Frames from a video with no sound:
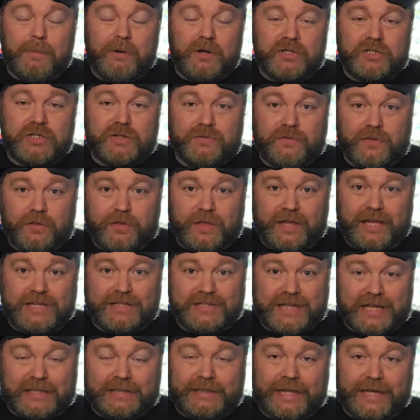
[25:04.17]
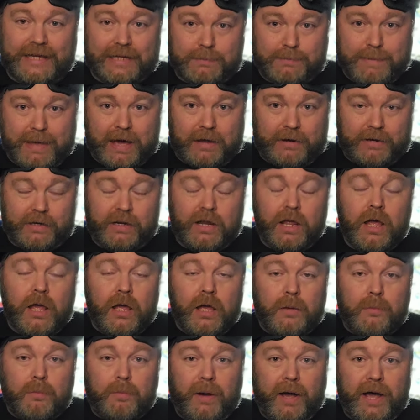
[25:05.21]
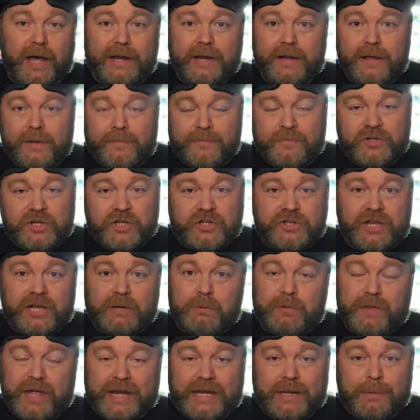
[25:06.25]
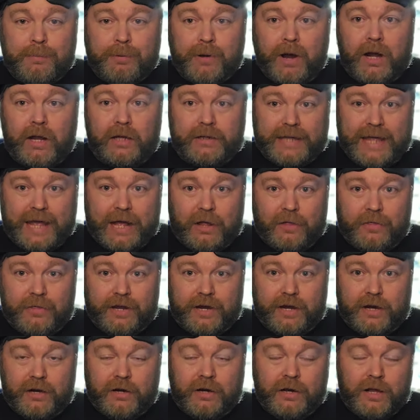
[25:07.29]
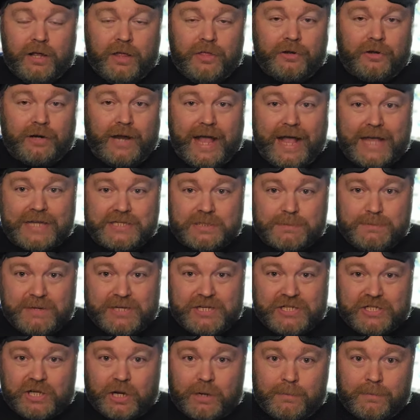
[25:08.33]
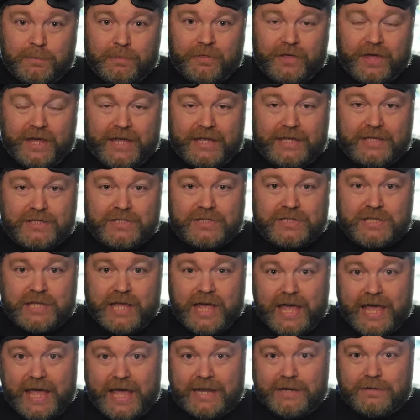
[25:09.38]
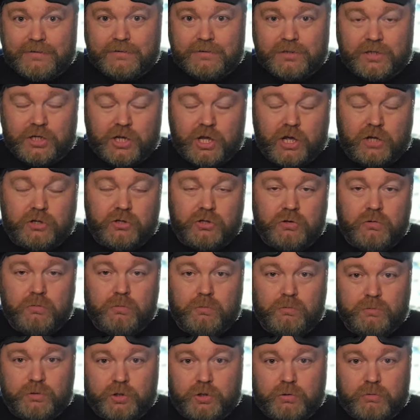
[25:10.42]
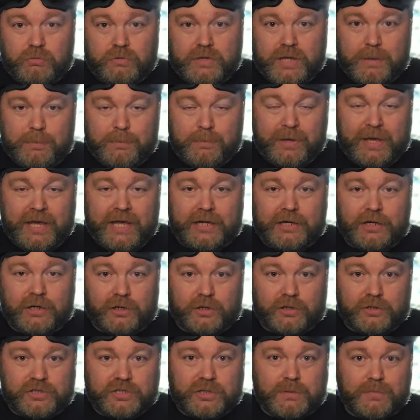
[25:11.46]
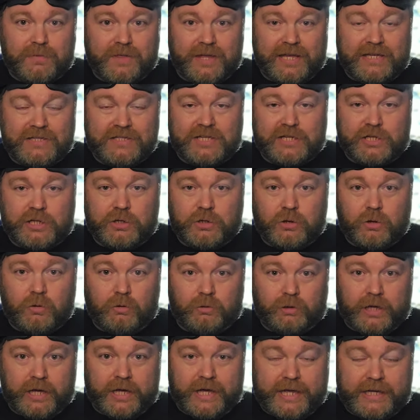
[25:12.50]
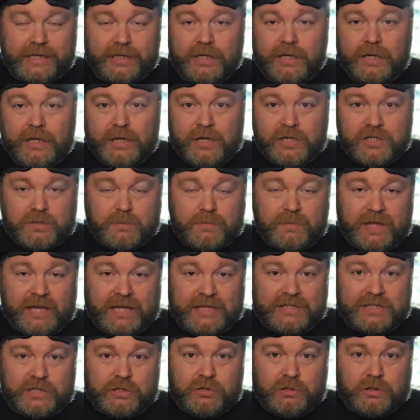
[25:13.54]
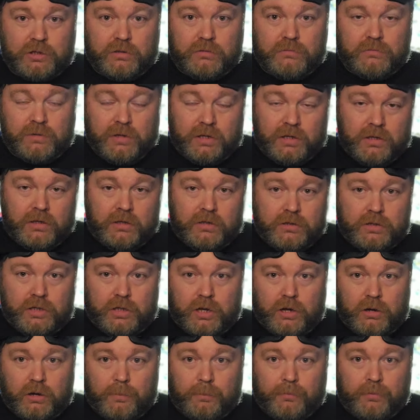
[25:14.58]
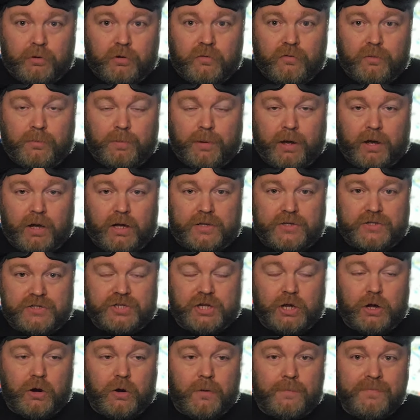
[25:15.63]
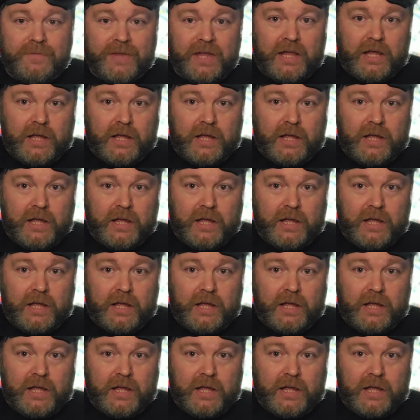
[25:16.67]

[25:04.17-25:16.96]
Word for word: much of the things I like about it. But just like with any product out there, there has to be some things that, you know, you, you nitpick or some things that you don't like, some things that you could, you know, approve upon. So